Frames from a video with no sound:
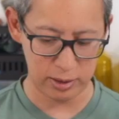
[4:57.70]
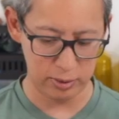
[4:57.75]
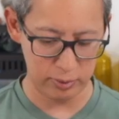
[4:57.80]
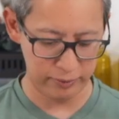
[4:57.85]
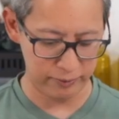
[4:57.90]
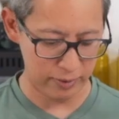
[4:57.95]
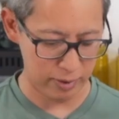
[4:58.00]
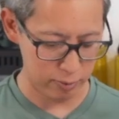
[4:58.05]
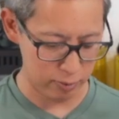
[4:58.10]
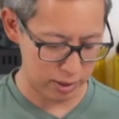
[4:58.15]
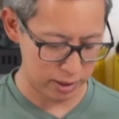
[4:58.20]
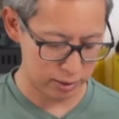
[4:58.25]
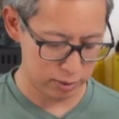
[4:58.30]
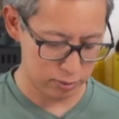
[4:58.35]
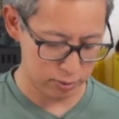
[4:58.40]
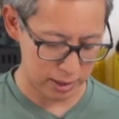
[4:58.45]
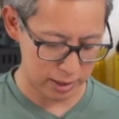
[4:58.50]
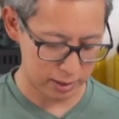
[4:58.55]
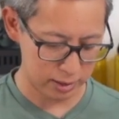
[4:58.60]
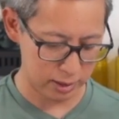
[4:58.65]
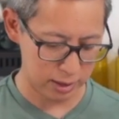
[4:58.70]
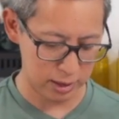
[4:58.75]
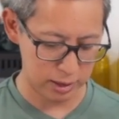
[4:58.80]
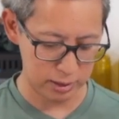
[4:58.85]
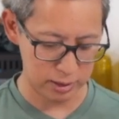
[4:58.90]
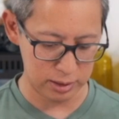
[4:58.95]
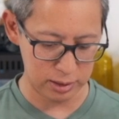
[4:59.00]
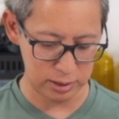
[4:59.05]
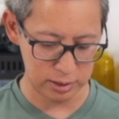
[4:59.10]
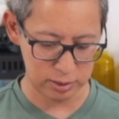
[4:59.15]
if I read correctly in
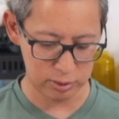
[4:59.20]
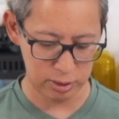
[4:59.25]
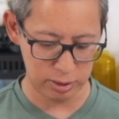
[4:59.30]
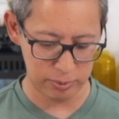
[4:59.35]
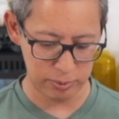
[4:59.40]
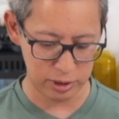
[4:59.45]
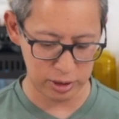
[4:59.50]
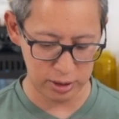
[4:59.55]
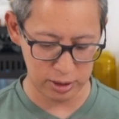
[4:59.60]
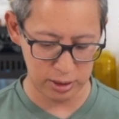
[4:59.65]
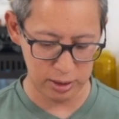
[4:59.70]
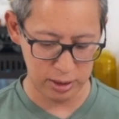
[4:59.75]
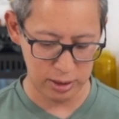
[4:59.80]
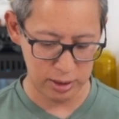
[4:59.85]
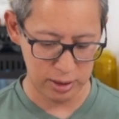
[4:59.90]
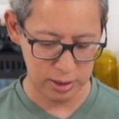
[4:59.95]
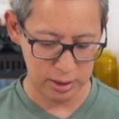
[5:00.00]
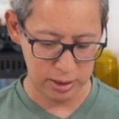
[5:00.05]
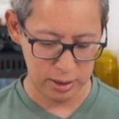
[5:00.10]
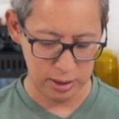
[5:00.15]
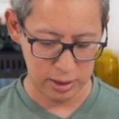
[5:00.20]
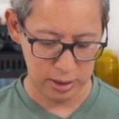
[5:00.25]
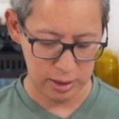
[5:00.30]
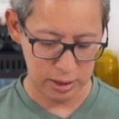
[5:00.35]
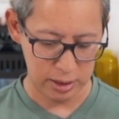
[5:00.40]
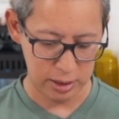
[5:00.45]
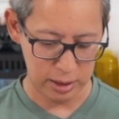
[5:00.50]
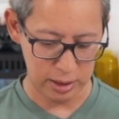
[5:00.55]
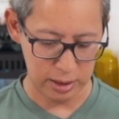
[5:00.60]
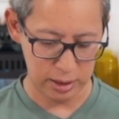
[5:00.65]
the description.
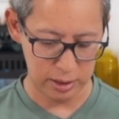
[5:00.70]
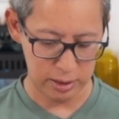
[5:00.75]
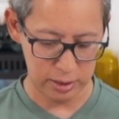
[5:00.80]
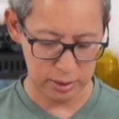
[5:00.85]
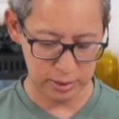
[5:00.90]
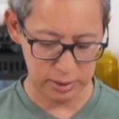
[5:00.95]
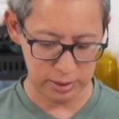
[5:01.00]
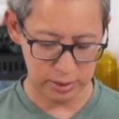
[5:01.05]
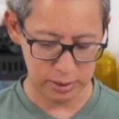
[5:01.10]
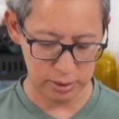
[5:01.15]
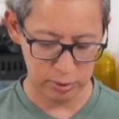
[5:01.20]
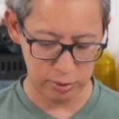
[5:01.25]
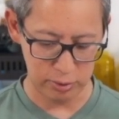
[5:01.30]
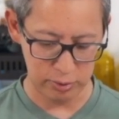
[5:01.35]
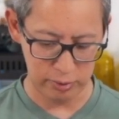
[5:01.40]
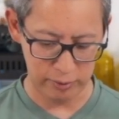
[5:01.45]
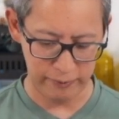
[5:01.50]
There's this little